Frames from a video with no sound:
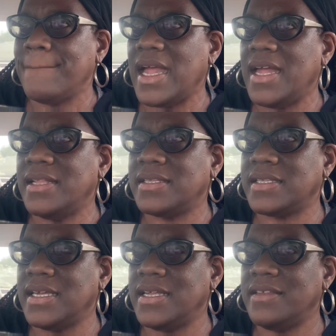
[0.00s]
and it's the
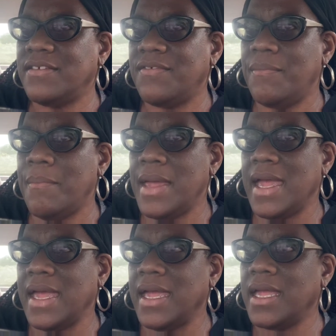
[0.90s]
end of
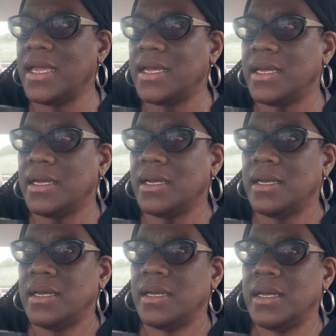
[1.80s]
May
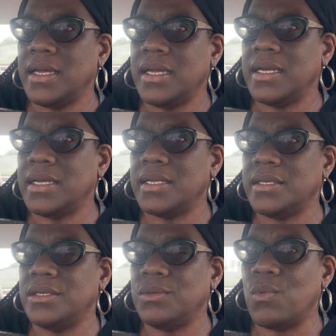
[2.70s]

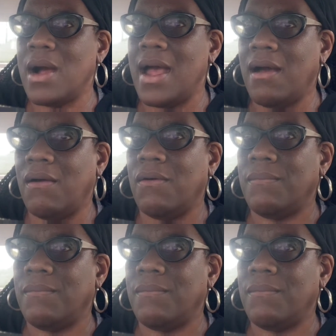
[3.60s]
and wow